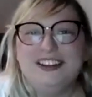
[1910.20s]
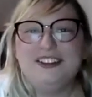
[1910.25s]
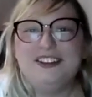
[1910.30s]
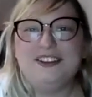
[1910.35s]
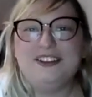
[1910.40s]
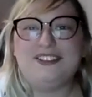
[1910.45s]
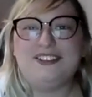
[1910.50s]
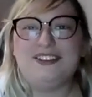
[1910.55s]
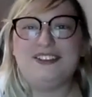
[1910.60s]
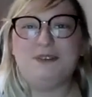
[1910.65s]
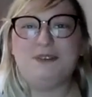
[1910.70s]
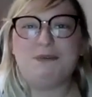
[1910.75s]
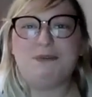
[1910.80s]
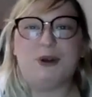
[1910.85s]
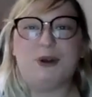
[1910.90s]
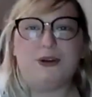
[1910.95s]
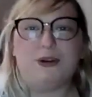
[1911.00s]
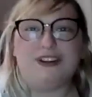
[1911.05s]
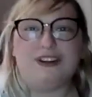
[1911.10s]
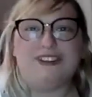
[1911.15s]
You see
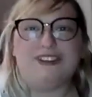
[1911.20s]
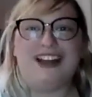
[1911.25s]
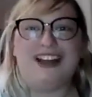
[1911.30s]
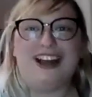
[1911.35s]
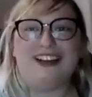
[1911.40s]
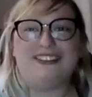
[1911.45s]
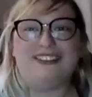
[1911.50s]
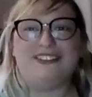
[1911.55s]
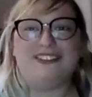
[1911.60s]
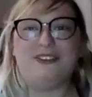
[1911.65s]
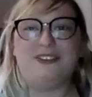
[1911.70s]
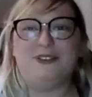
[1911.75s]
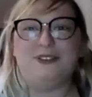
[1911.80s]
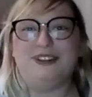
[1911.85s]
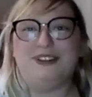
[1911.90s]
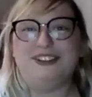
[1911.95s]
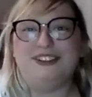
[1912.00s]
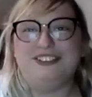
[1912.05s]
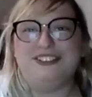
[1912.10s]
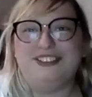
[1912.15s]
broken glass on the
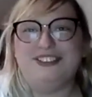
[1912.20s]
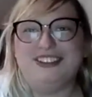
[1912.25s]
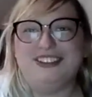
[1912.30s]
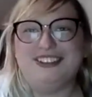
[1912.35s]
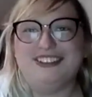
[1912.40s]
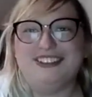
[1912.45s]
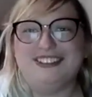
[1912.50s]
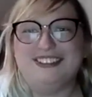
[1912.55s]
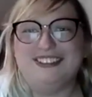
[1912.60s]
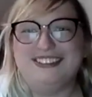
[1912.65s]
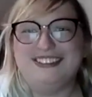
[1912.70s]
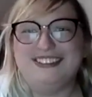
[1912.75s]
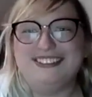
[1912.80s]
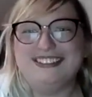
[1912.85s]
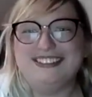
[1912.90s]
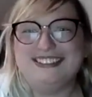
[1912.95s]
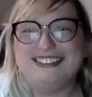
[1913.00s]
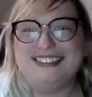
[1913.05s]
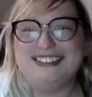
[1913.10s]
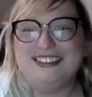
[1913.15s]
windshield
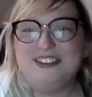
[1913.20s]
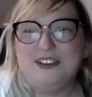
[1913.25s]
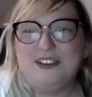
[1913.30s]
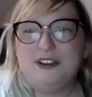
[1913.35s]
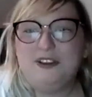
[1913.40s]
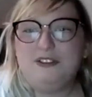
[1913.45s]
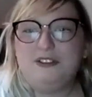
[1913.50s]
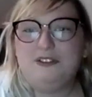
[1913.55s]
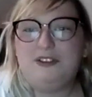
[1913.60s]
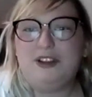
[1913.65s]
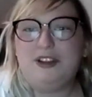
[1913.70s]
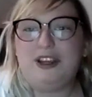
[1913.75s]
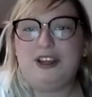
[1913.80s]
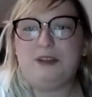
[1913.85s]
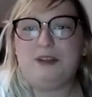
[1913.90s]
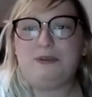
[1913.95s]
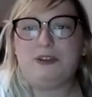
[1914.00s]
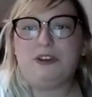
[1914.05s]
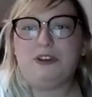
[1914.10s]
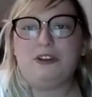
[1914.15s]
and
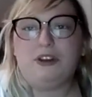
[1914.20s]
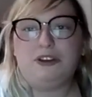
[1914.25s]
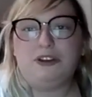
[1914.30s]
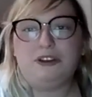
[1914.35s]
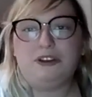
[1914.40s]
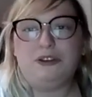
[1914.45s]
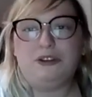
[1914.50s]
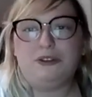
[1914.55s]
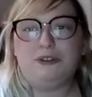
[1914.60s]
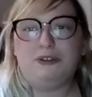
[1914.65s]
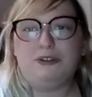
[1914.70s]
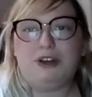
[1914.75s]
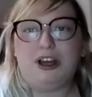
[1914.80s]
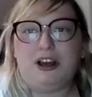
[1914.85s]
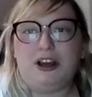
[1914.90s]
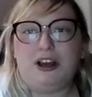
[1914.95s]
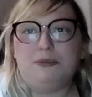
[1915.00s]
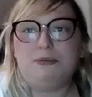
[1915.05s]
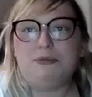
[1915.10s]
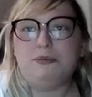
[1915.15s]
flames, and then you
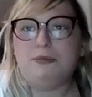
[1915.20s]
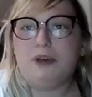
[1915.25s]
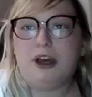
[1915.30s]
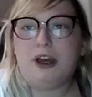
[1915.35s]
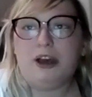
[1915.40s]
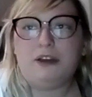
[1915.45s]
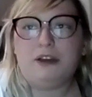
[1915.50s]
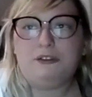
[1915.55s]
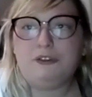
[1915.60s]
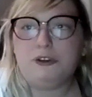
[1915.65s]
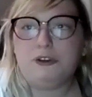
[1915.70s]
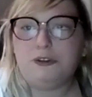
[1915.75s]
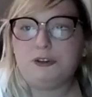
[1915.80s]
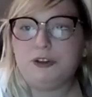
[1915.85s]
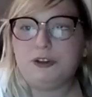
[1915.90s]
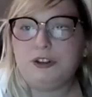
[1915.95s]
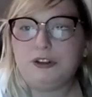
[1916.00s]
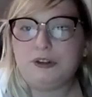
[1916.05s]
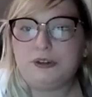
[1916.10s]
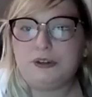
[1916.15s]
feel
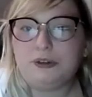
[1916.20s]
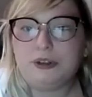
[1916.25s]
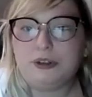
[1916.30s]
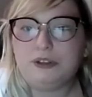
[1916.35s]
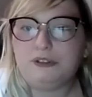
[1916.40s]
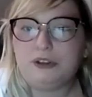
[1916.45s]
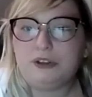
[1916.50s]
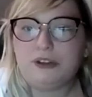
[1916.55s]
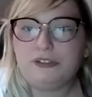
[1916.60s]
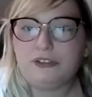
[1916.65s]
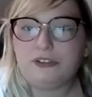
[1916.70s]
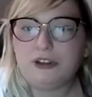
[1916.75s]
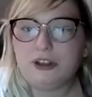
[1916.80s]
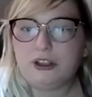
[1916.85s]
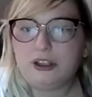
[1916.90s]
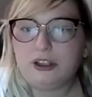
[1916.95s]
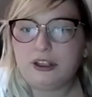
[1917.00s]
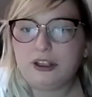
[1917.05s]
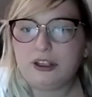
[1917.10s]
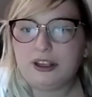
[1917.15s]
free to
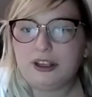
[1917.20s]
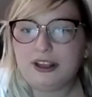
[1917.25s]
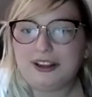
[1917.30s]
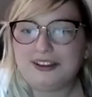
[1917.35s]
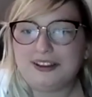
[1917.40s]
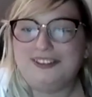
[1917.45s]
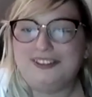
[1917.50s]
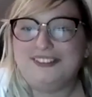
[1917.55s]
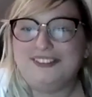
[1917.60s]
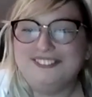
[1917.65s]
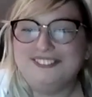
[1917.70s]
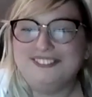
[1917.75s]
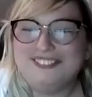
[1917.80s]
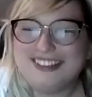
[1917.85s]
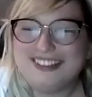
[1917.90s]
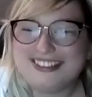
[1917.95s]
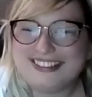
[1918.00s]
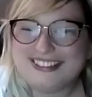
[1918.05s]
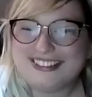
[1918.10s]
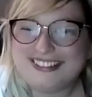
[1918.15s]
investigate a
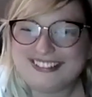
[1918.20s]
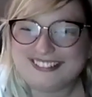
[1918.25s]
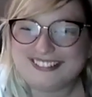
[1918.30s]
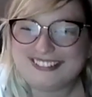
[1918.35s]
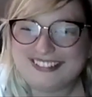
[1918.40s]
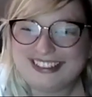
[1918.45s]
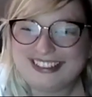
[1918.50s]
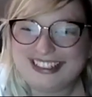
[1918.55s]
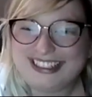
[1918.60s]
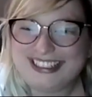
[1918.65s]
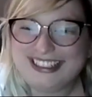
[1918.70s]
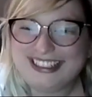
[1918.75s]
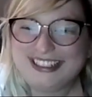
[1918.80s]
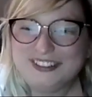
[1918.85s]
mystery.